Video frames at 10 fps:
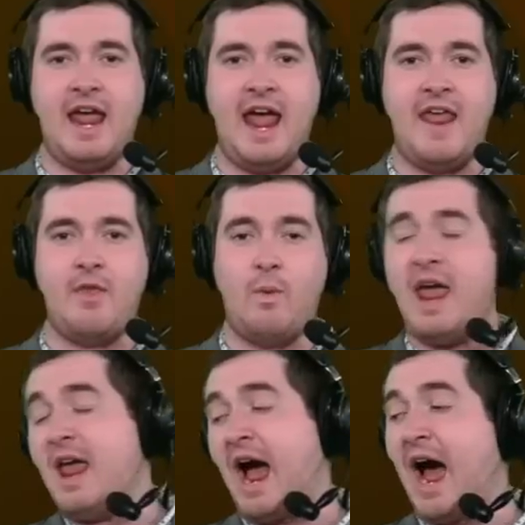And the
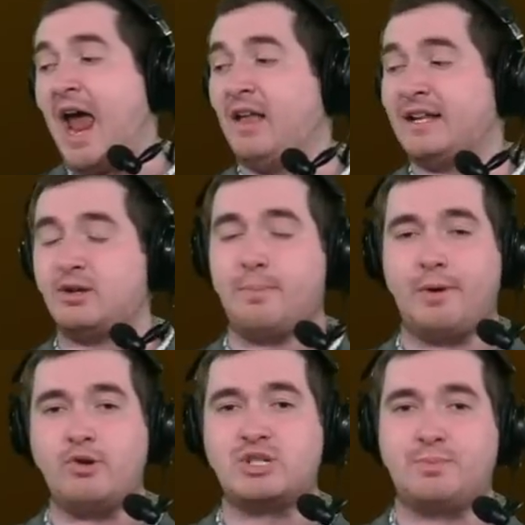way I like to
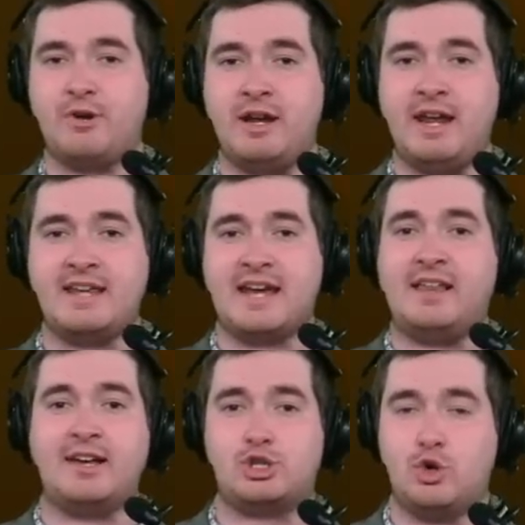approach spring is I
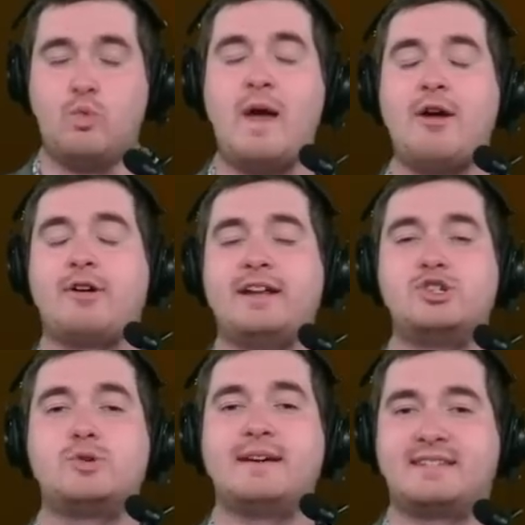like to wear it
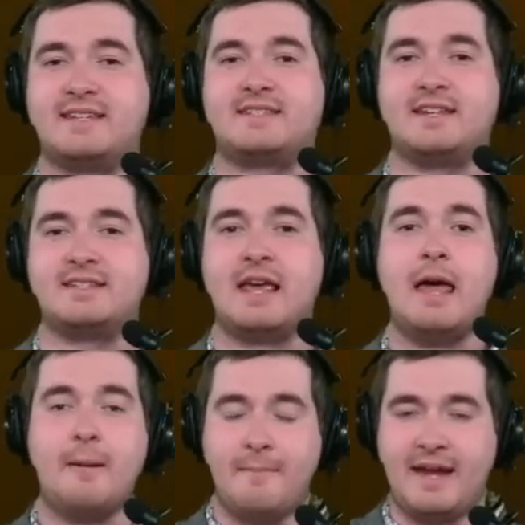into existence.
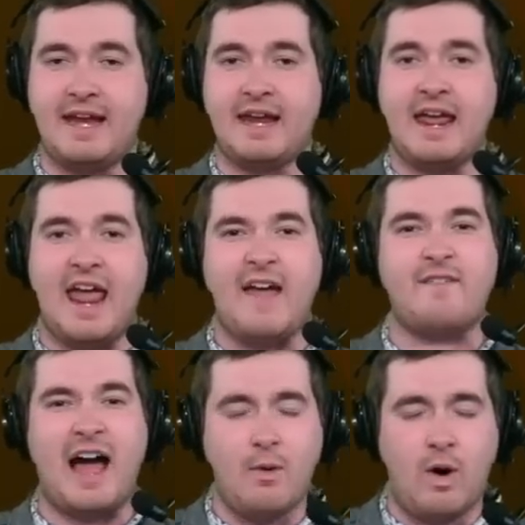Meaning,
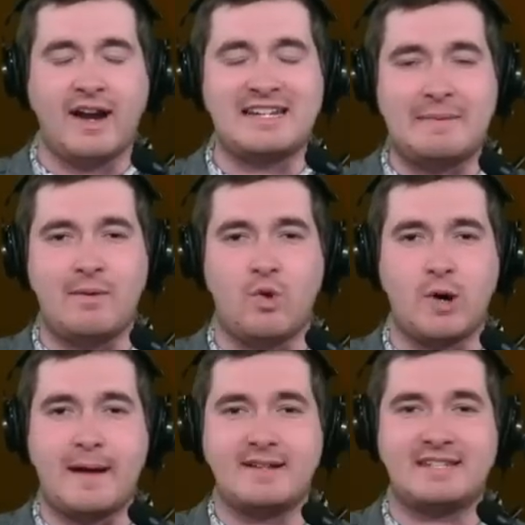if I want it to be
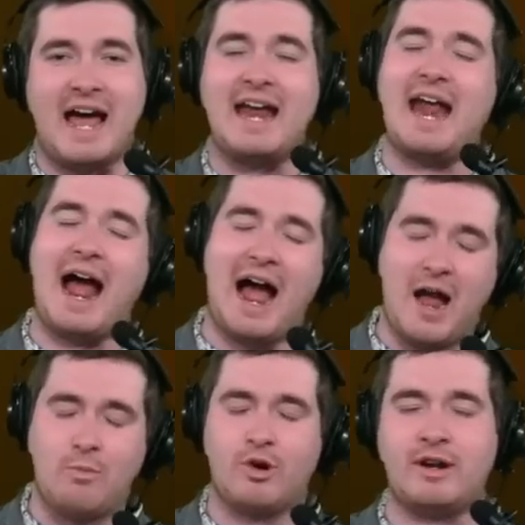warm outside,
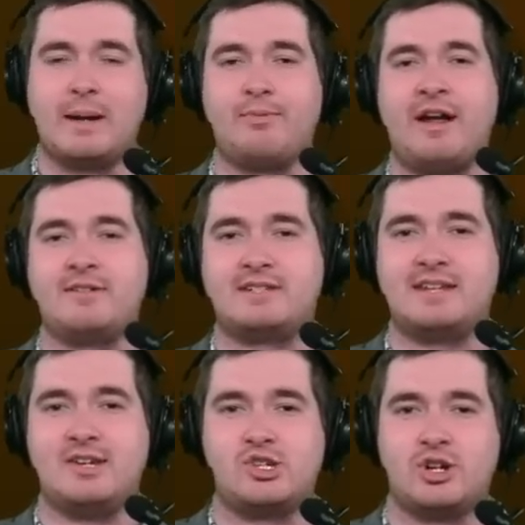I'm wearing a Browns
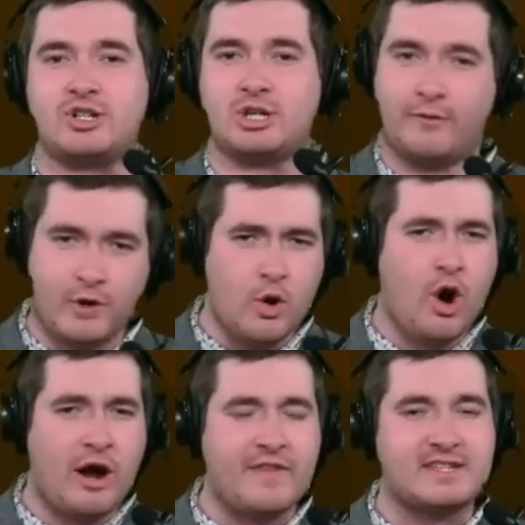t-shirt. So if you
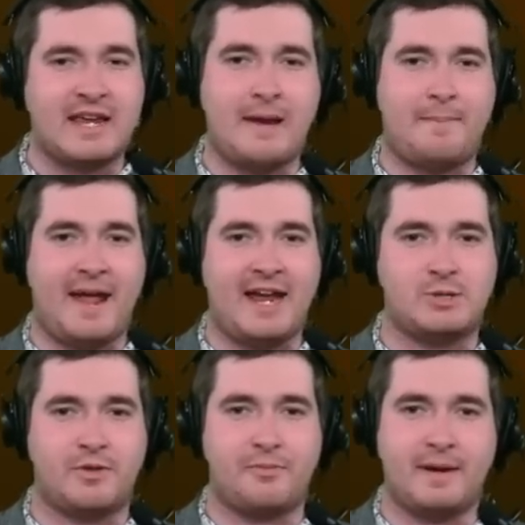are on the same
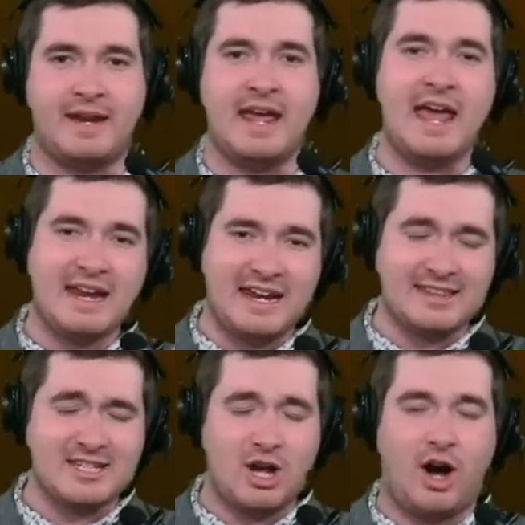page with me,
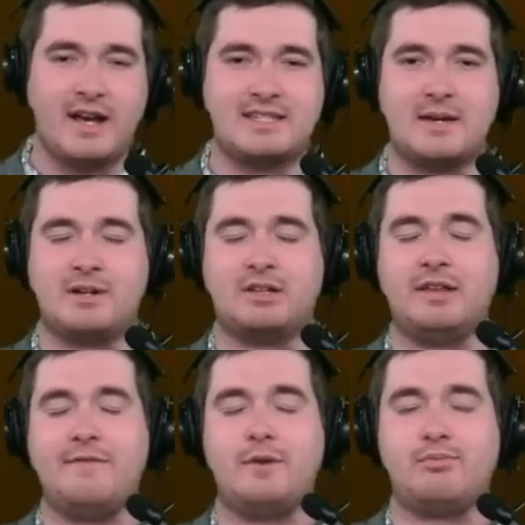get this awesome
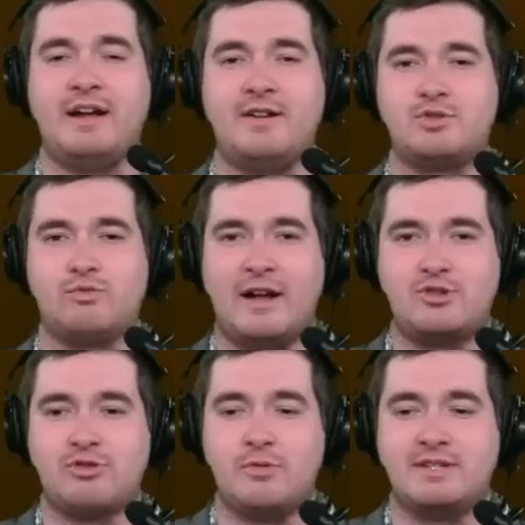Cleveland Browns
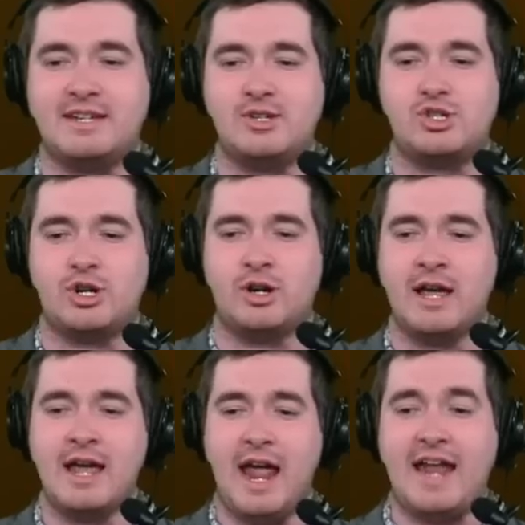retro t-shirt.
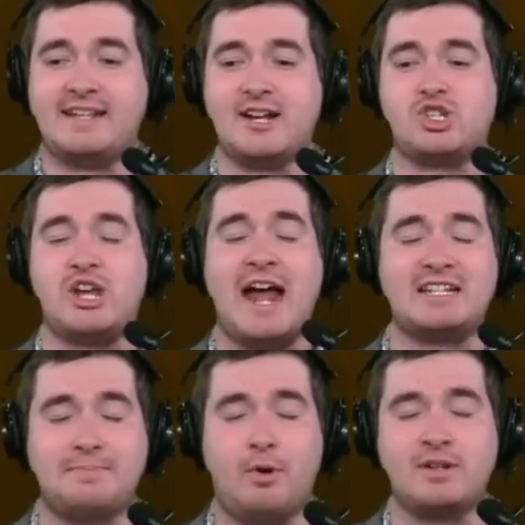It's at
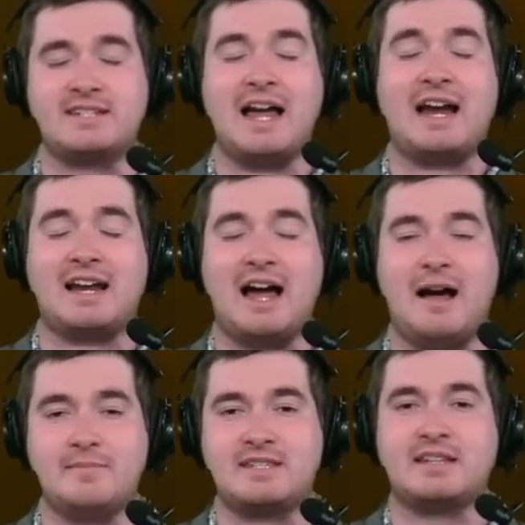
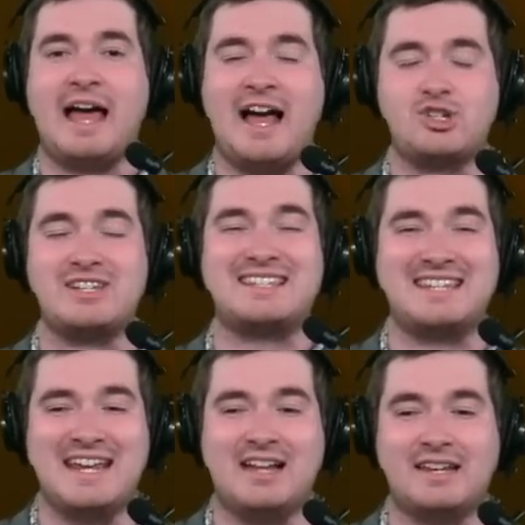
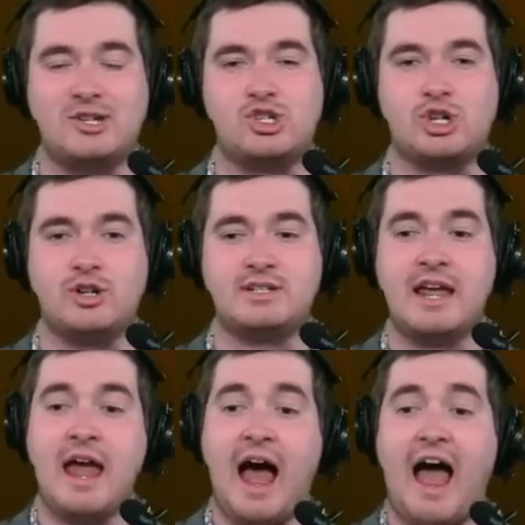chatsports.com/CLEshirt.
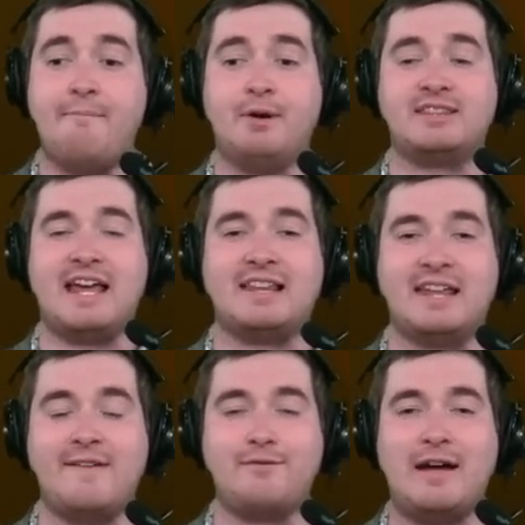I put that
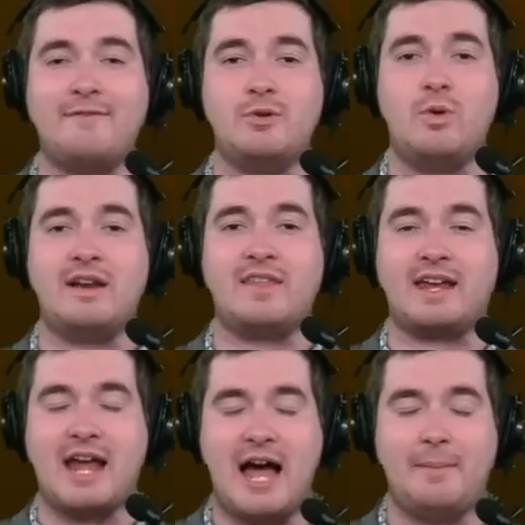link for everyone in the
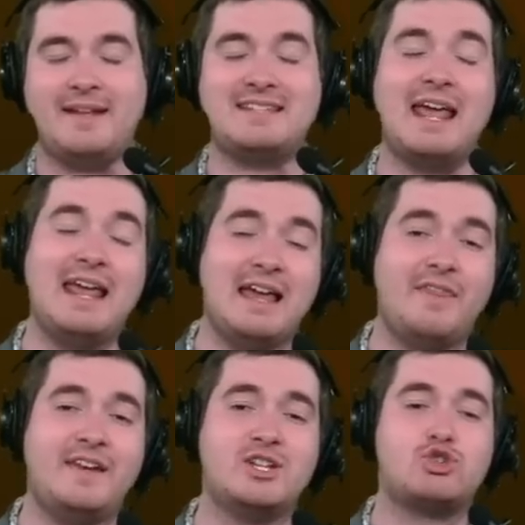comments
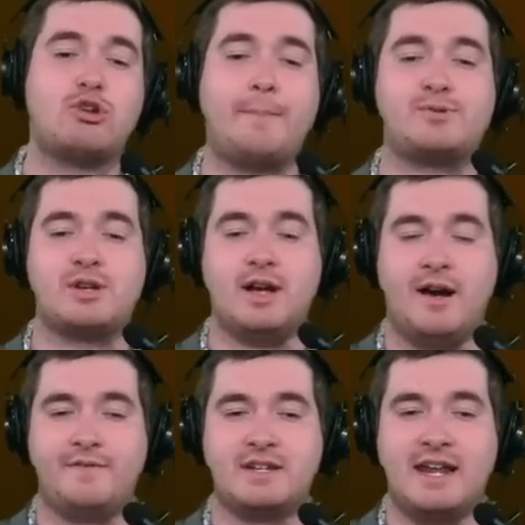and the description
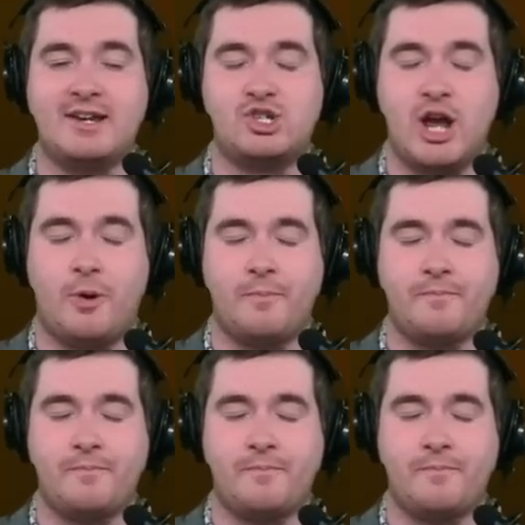of today's show.